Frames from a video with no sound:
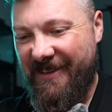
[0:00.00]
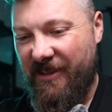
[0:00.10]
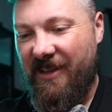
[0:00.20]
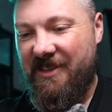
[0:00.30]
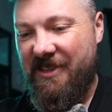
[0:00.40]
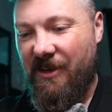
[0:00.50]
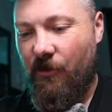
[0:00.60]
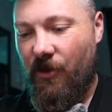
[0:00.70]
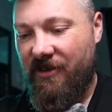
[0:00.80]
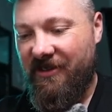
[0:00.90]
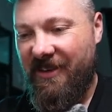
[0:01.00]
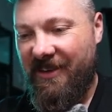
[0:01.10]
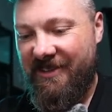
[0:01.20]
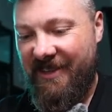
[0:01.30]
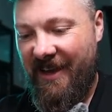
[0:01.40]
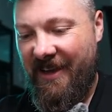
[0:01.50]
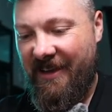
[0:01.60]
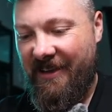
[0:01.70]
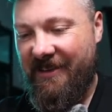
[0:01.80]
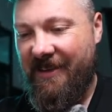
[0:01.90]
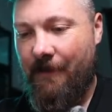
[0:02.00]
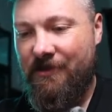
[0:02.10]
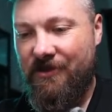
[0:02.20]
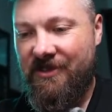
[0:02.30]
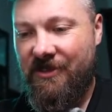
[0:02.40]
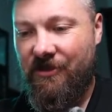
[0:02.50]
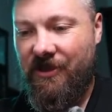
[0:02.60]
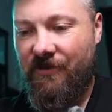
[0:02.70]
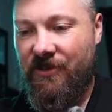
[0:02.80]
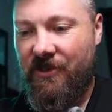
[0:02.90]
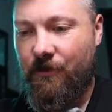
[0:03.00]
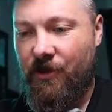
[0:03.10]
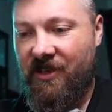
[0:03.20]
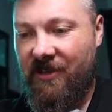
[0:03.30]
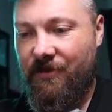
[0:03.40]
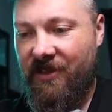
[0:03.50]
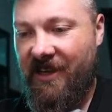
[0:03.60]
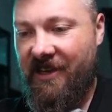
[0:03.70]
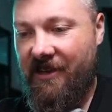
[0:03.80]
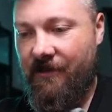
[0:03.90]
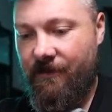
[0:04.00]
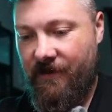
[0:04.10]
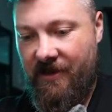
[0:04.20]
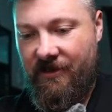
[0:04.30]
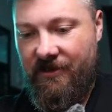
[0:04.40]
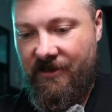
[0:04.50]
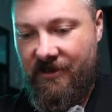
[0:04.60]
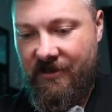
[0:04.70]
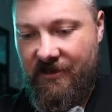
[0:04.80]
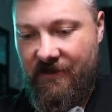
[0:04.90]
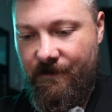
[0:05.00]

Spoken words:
last thing I want is a absolute 0 on everything. But can Paldean Fates,